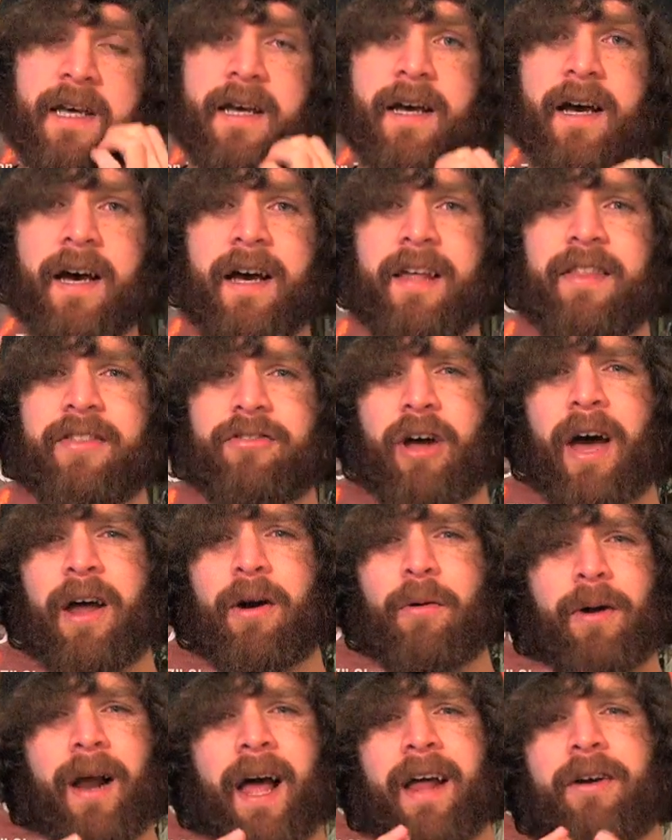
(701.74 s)
I
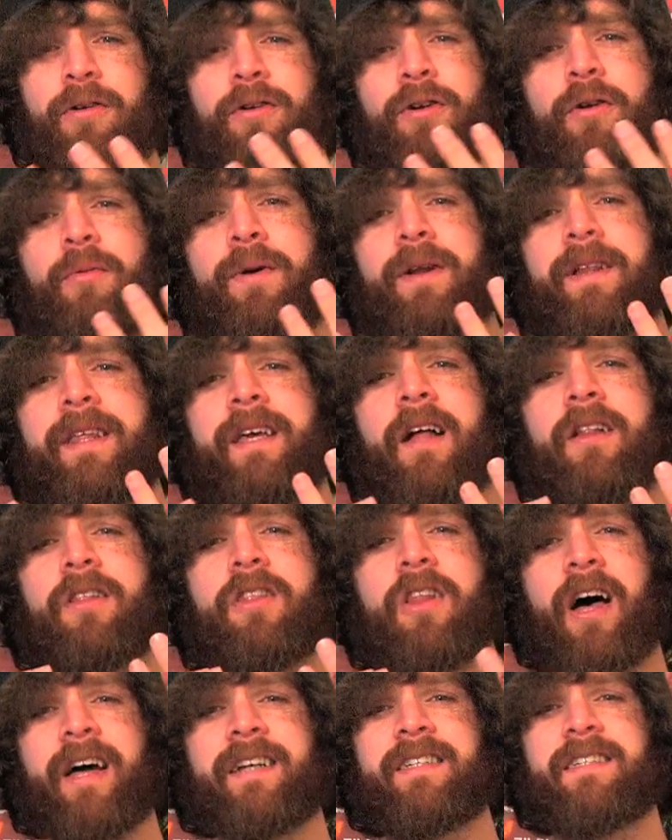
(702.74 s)
don't know really a
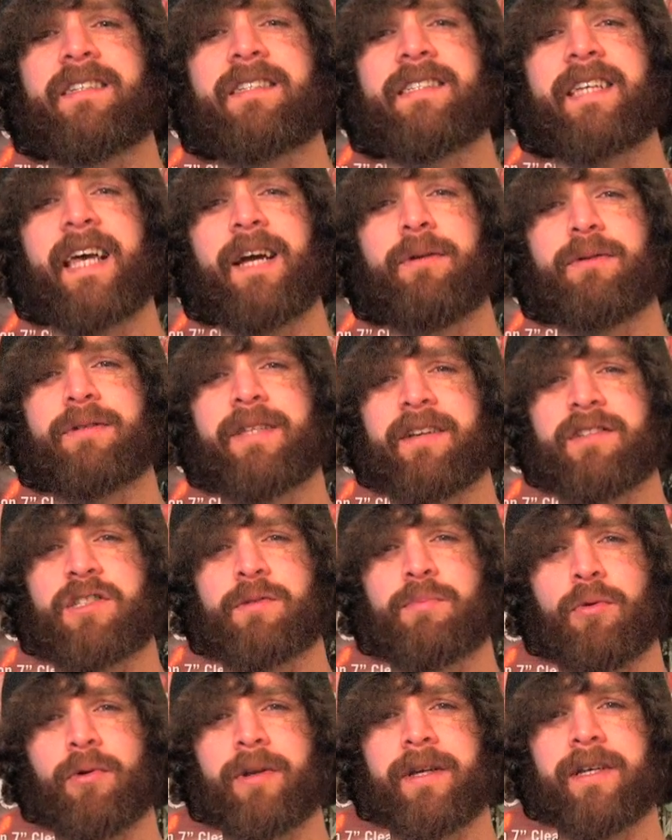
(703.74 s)
lot to say without
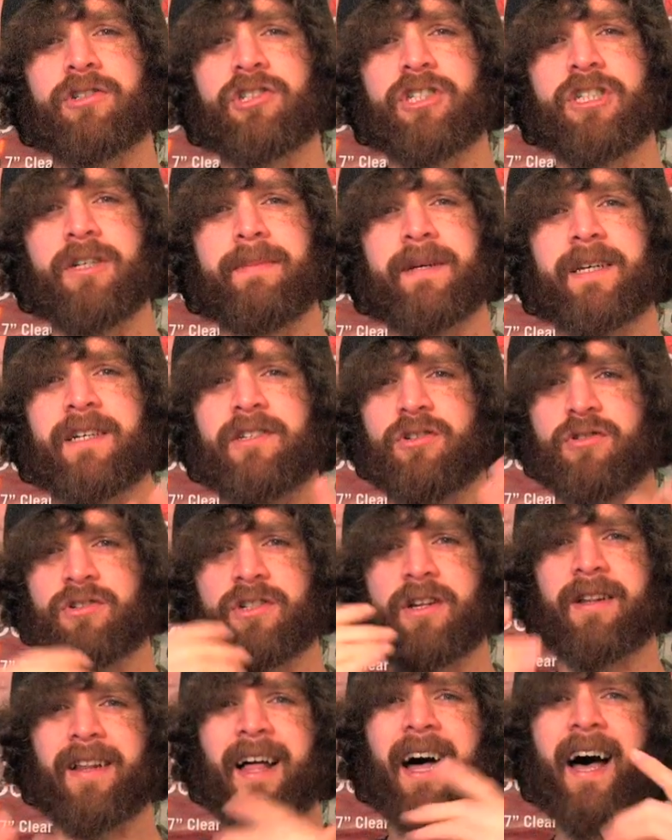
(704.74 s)
spoiling shit because there's
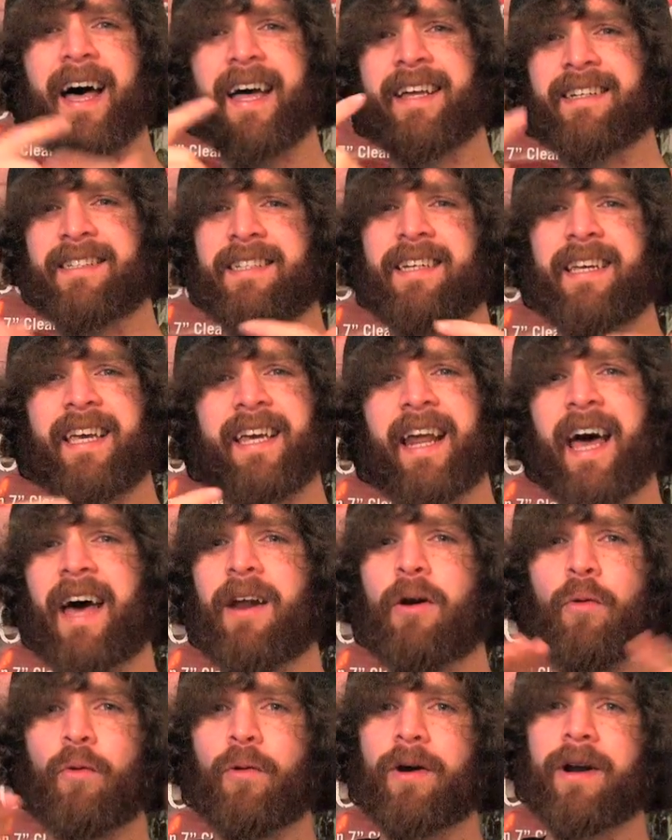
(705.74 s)
a lot, and I
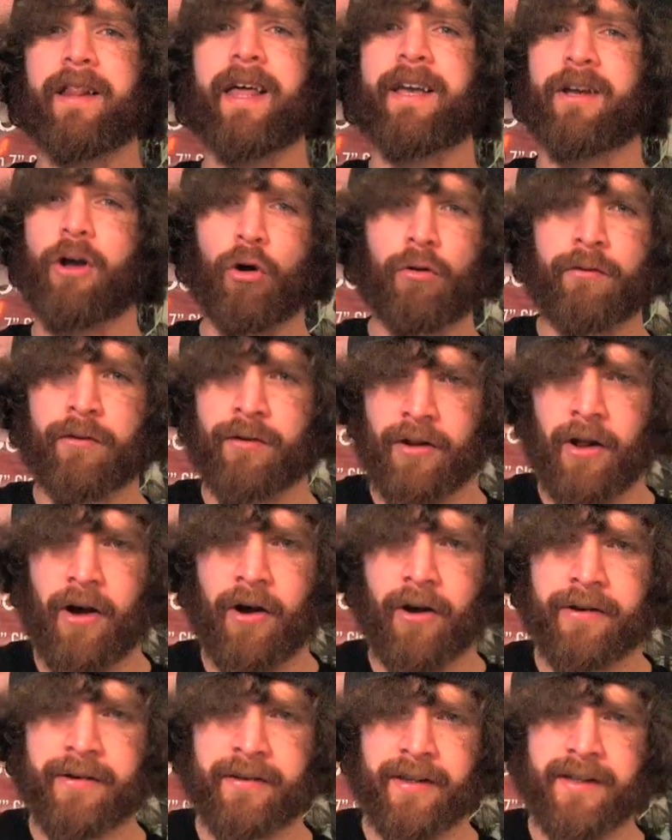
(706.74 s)
don't want to
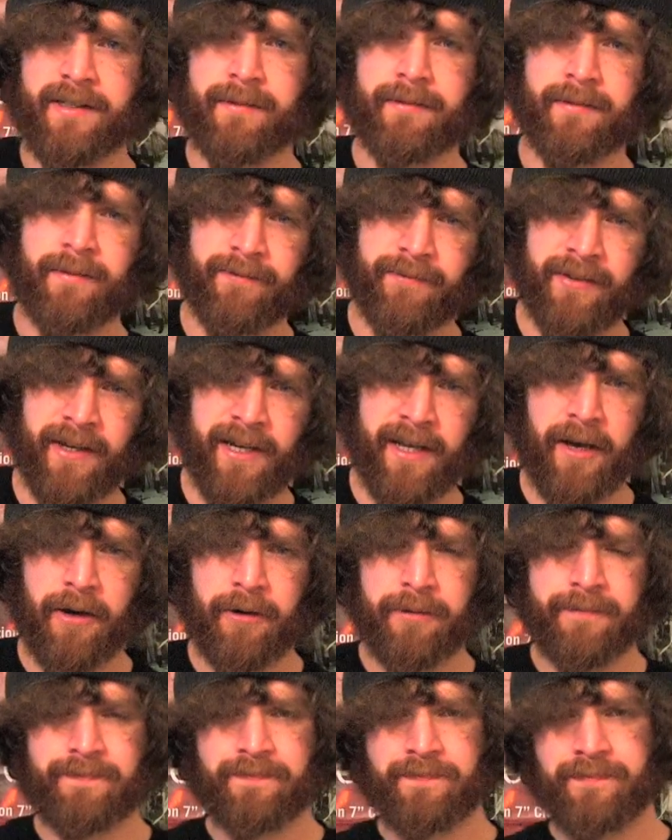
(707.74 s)
overlong this
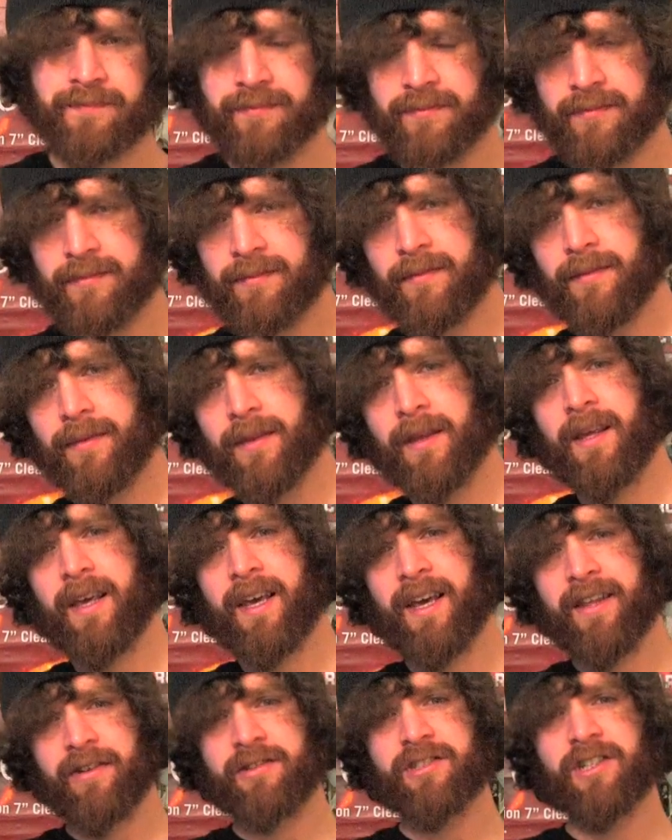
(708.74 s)
video.
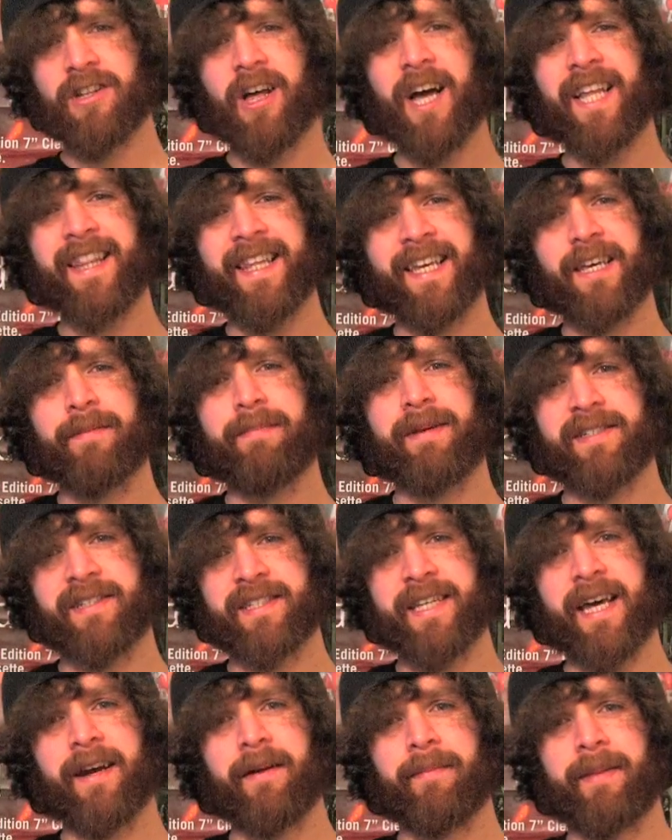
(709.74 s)
There's a lot that can be
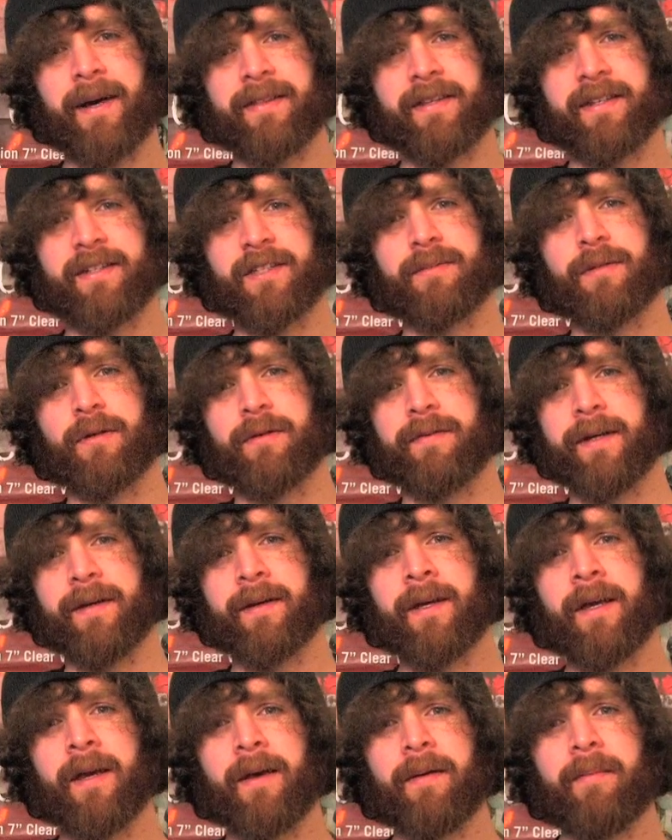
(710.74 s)
said about this movie.
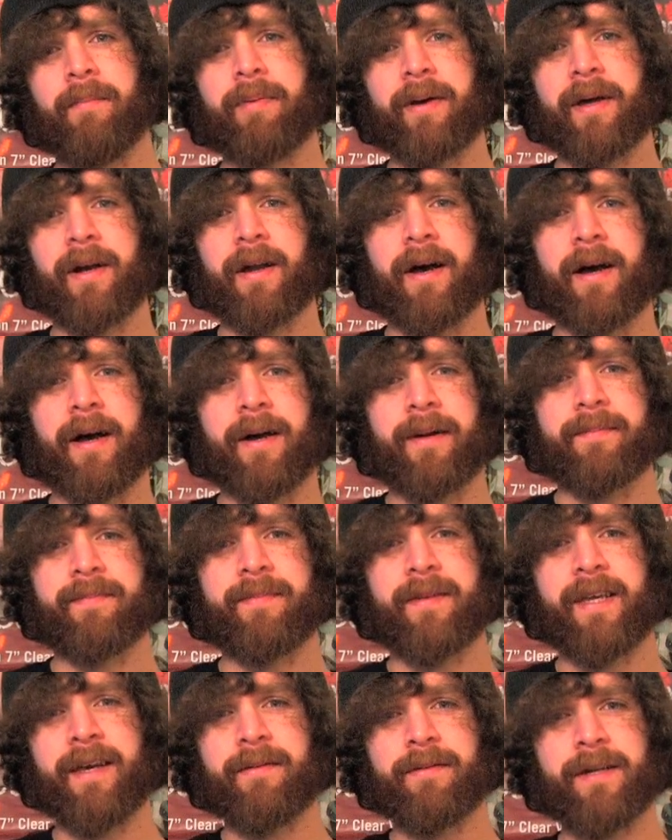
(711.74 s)
But
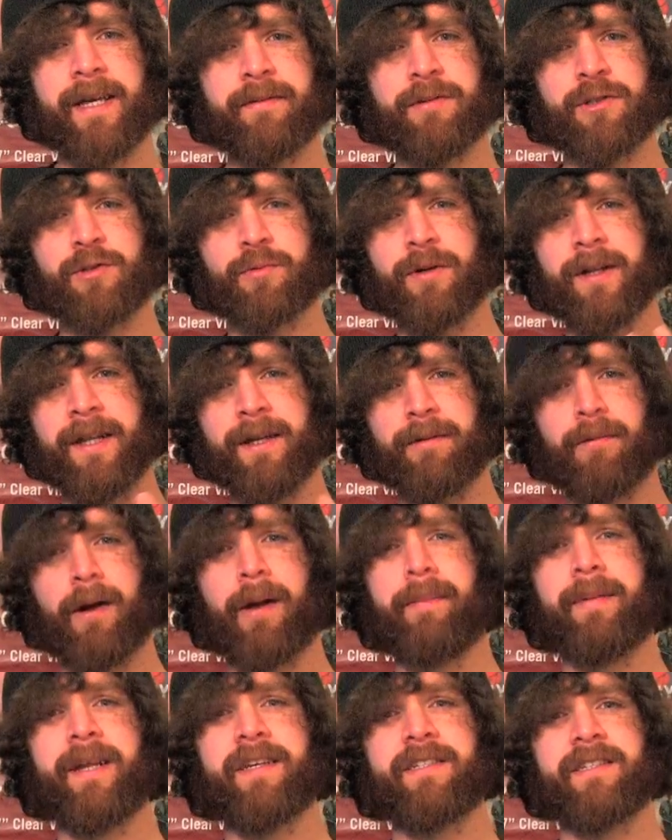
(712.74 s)
it was really
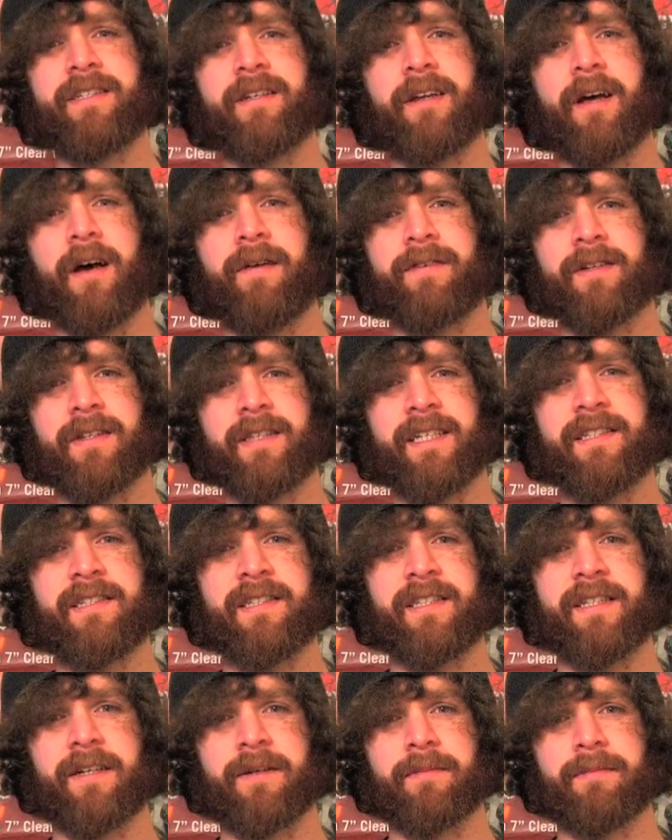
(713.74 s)
reminiscent of
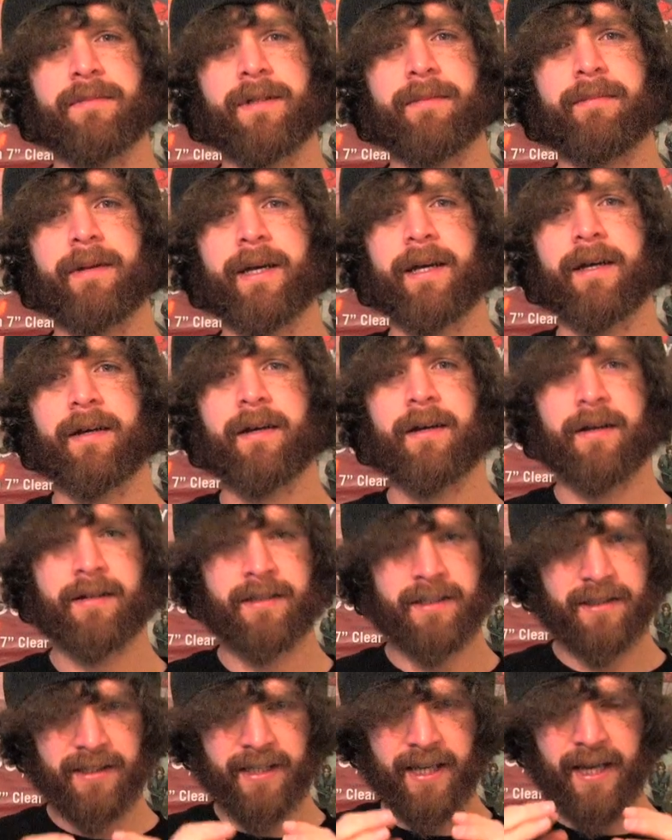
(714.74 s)
Elysium to me.
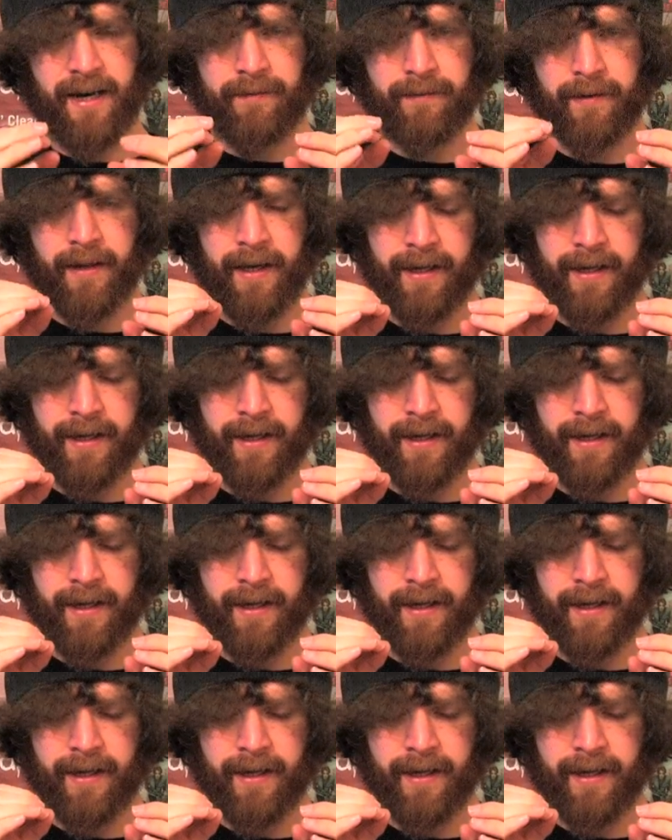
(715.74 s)
Just kind of